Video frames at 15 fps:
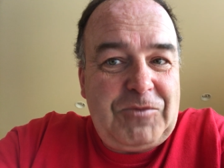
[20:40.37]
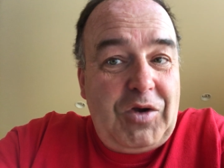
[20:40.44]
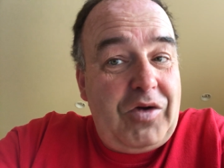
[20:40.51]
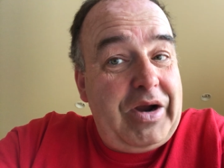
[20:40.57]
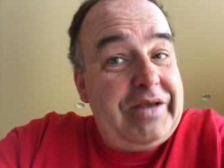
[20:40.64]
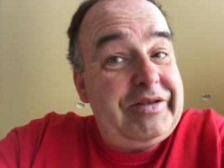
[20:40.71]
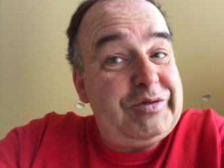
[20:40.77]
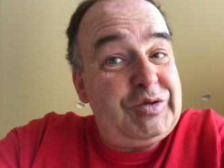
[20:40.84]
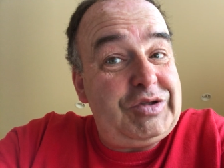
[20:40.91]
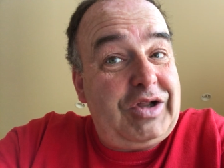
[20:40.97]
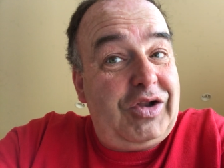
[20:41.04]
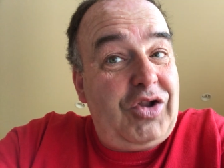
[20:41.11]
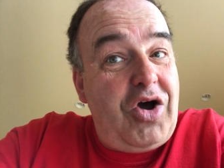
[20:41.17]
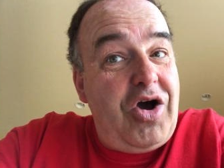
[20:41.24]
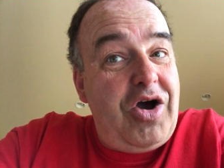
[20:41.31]
All right, this was a
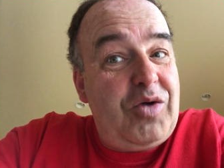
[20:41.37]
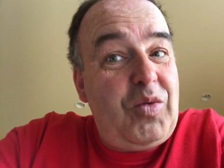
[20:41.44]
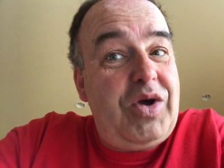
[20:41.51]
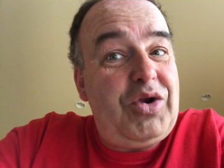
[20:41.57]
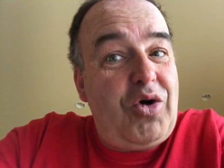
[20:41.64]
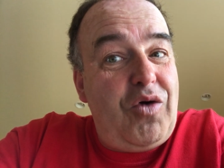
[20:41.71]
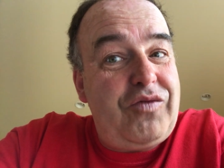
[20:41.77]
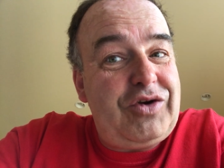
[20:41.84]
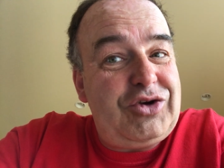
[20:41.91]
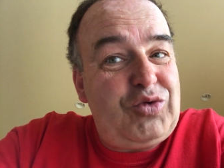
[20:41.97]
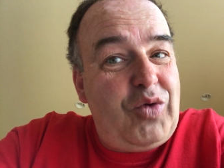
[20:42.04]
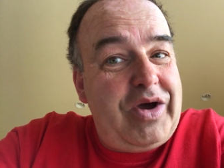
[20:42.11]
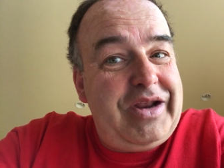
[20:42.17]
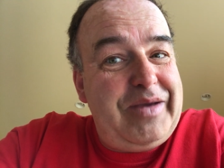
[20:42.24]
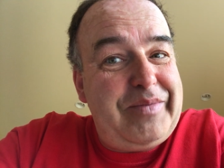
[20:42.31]
long one, over
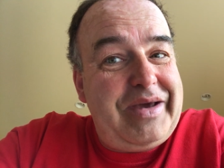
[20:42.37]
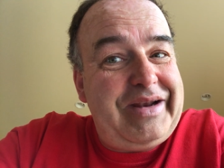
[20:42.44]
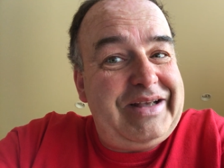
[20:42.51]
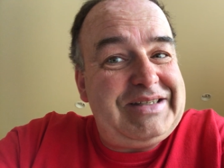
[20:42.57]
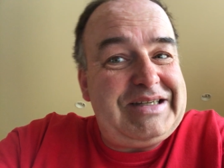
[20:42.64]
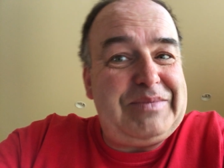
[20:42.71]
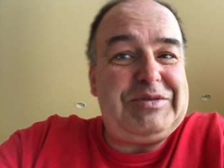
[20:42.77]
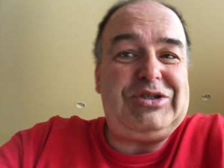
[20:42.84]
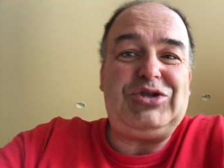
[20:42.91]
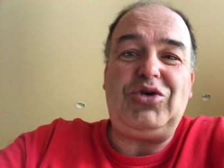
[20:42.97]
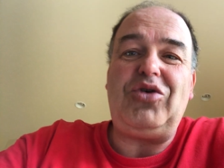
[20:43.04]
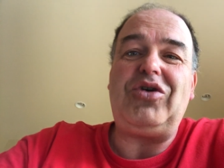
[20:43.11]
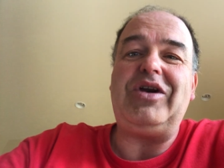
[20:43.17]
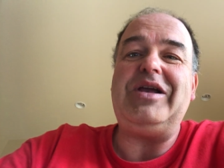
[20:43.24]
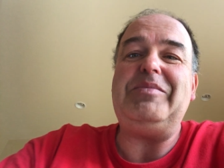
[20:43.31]
20 minutes. I'm
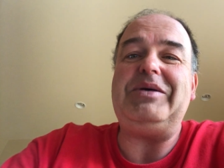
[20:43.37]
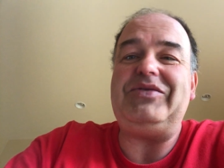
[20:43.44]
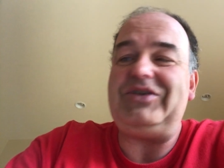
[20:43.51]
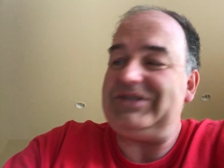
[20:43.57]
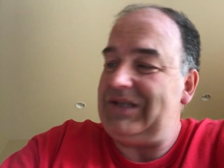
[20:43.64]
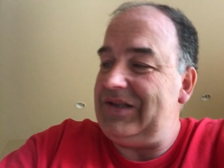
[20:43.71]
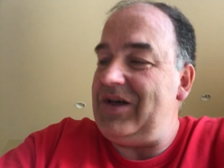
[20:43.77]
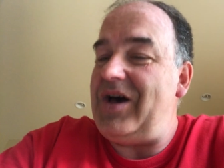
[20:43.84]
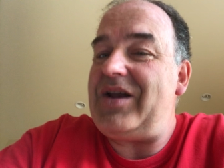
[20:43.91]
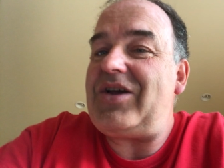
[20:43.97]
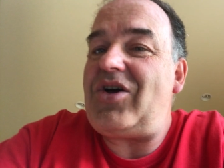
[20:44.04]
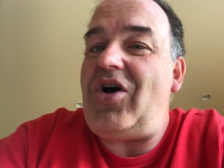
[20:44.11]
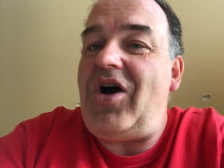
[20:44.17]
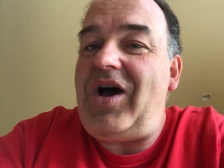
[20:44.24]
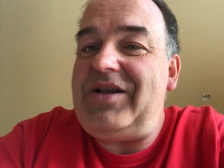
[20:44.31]
sorry, but there's a lot
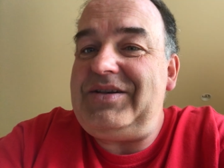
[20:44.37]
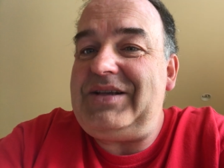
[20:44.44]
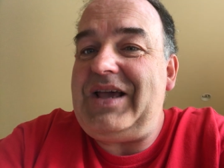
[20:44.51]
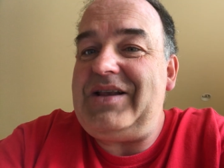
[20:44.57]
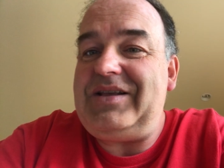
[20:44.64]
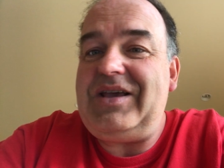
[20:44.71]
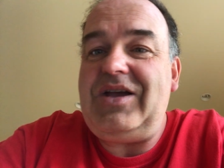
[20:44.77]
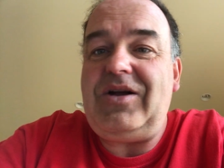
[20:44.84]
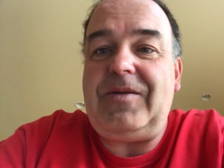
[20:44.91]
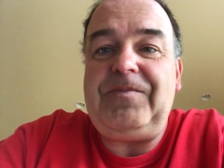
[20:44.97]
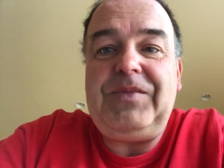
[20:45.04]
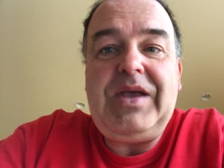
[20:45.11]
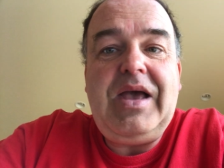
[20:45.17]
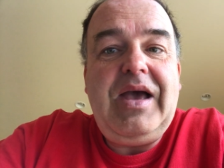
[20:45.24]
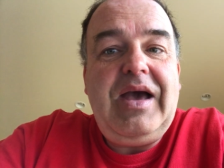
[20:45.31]
of content
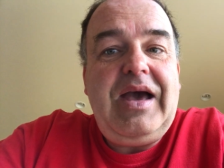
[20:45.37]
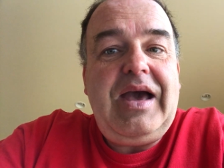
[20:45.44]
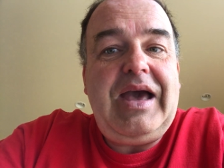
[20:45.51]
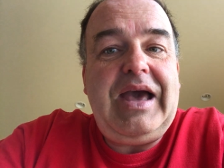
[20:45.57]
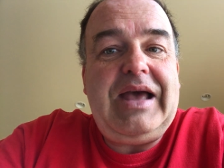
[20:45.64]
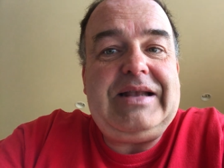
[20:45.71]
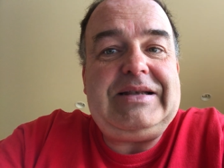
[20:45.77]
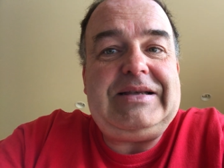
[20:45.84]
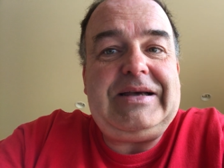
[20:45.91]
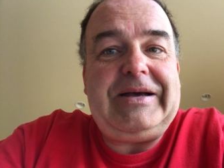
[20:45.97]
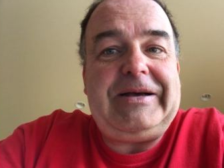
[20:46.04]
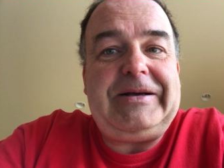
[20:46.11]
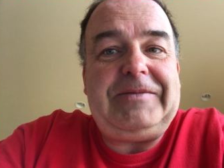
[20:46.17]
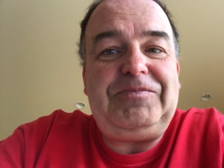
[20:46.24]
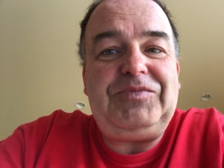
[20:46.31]
here and
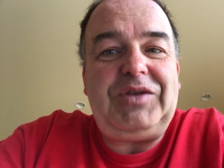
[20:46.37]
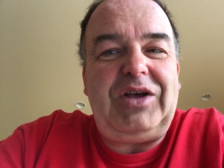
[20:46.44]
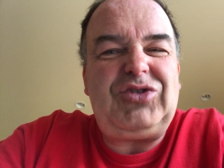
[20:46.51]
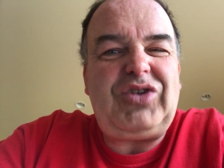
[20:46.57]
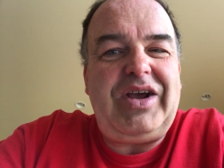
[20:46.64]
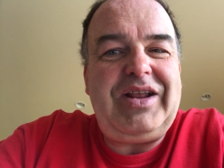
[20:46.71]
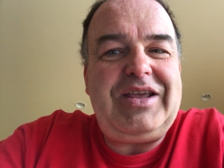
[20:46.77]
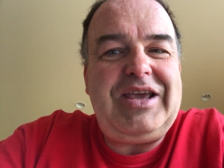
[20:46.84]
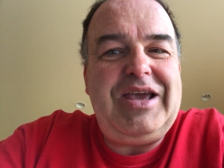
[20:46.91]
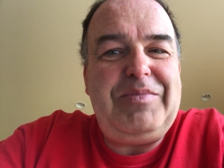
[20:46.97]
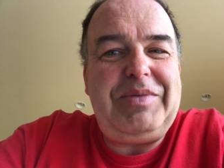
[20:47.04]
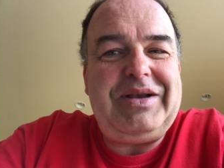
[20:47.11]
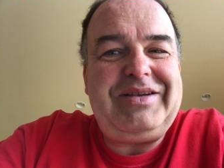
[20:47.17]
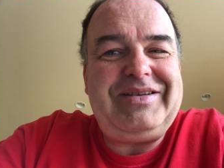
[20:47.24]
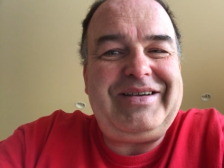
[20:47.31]
um, I'll try to
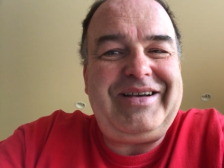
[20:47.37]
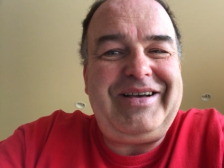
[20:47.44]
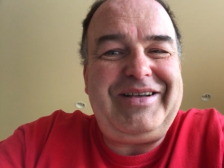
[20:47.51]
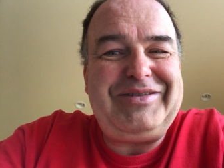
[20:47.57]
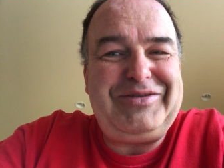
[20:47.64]
keep it. Uh,